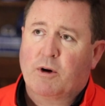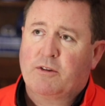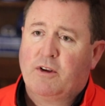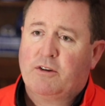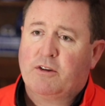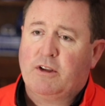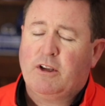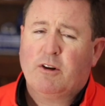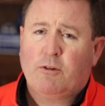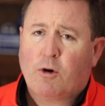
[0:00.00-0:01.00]
where
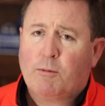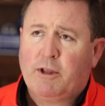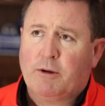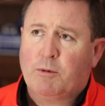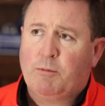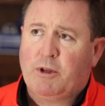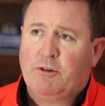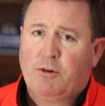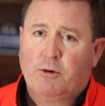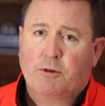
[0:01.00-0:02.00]
essentially, you know, normally it would be
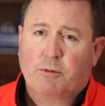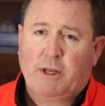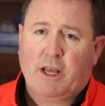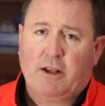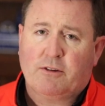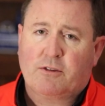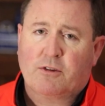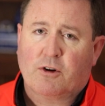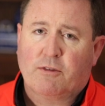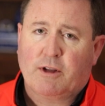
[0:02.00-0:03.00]
2 or 3 guys
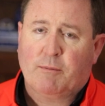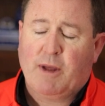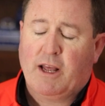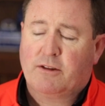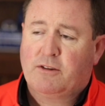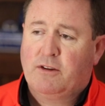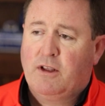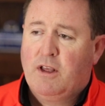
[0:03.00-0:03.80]
serving a mass.